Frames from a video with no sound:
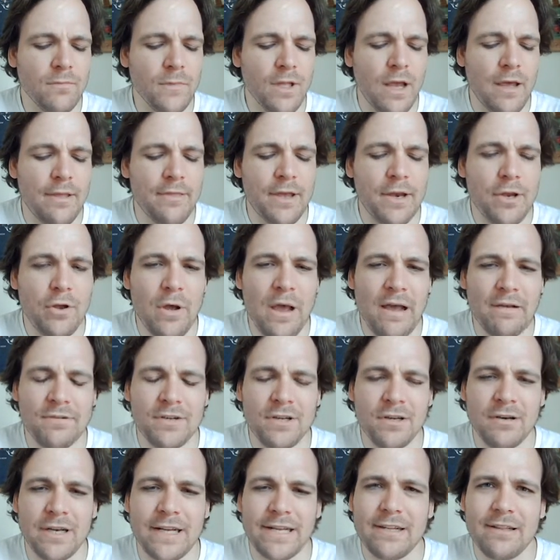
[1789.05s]
And then you have
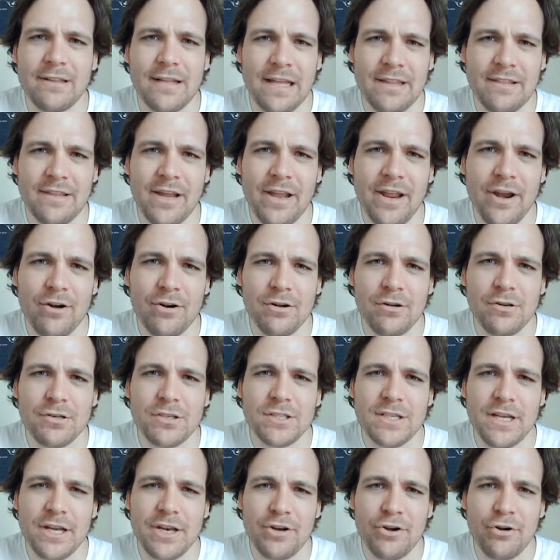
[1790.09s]
to let that character
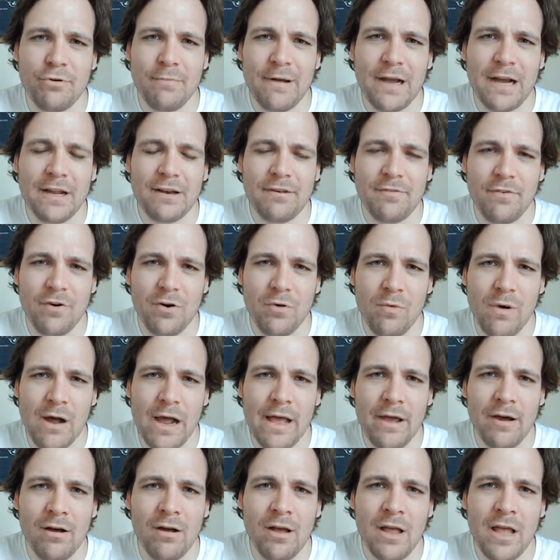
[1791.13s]
sit in your mind for a
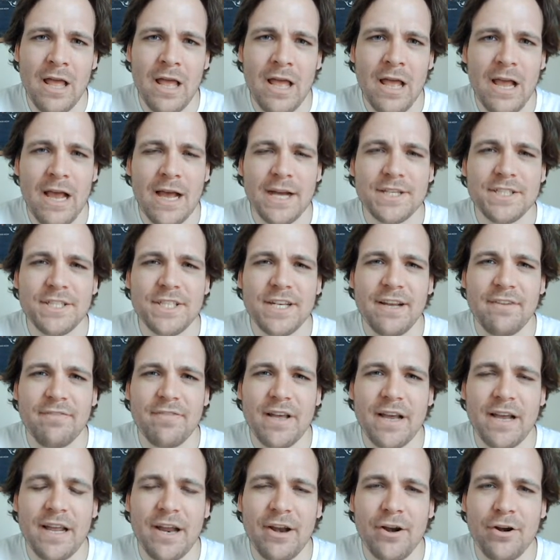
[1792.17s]
while and see if
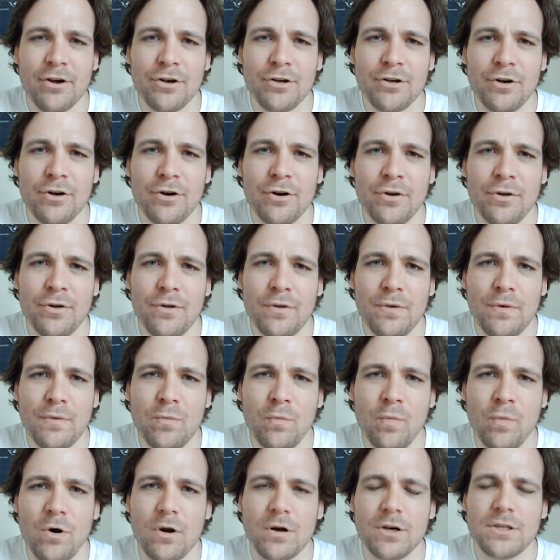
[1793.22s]
that character
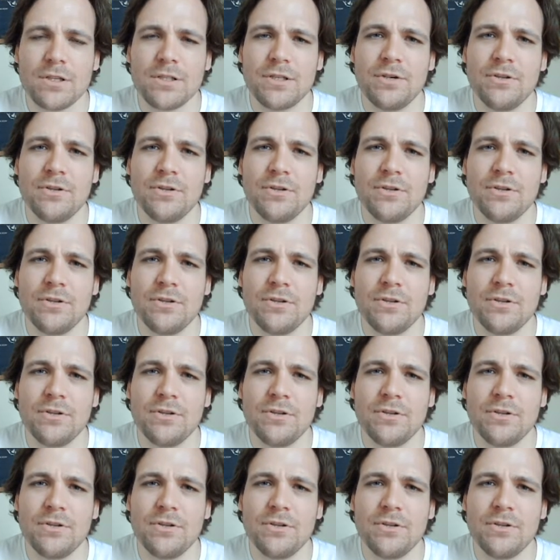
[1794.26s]
works.